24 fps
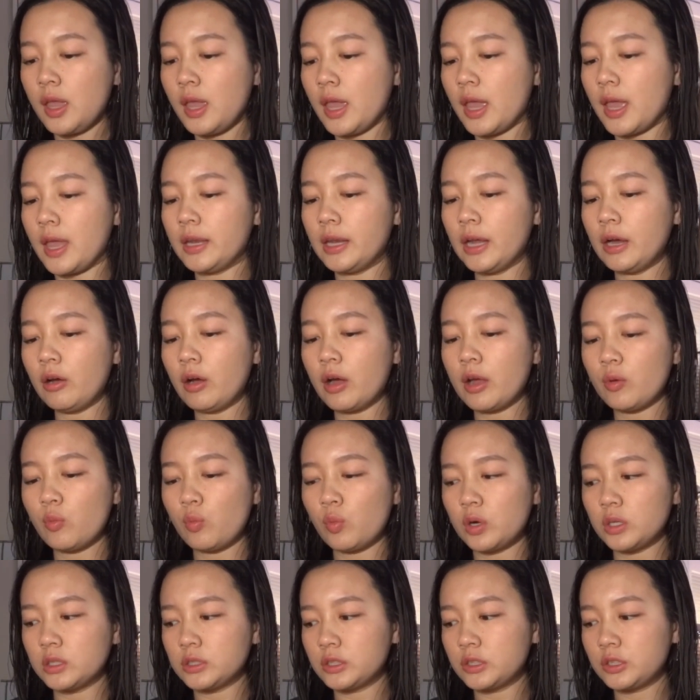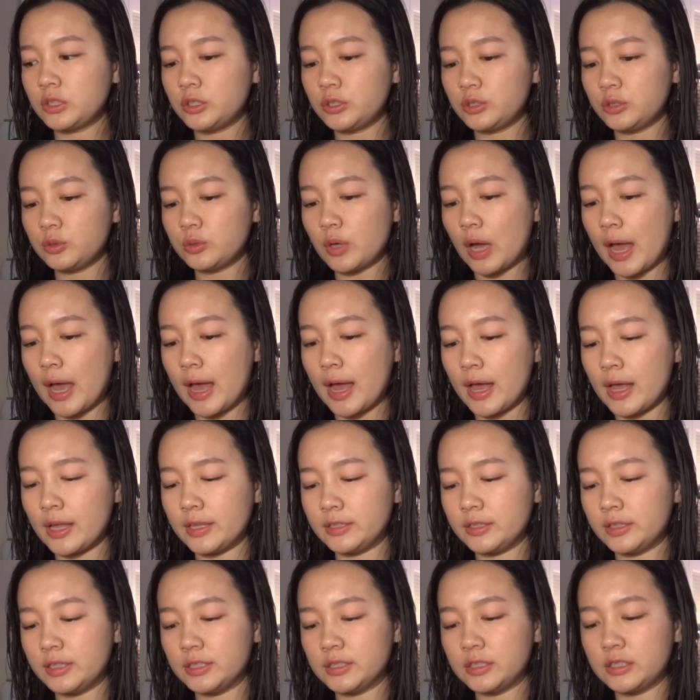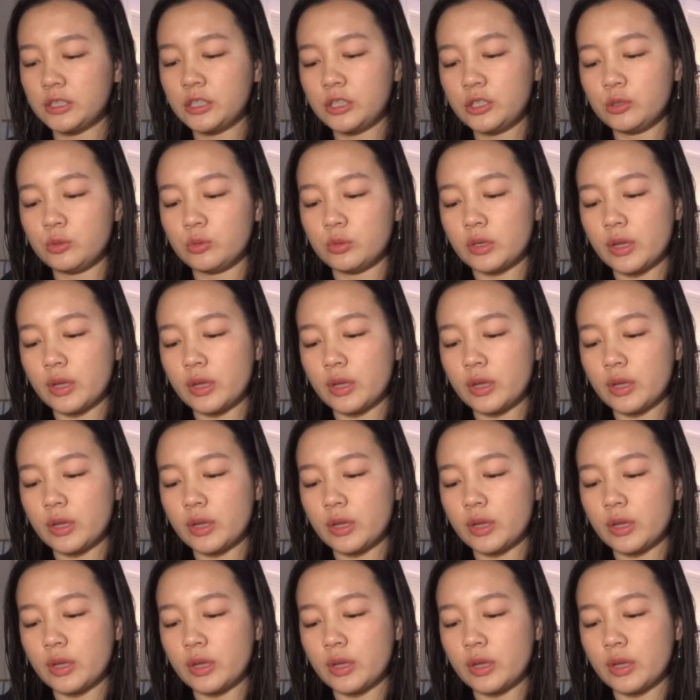And now I want to add this cute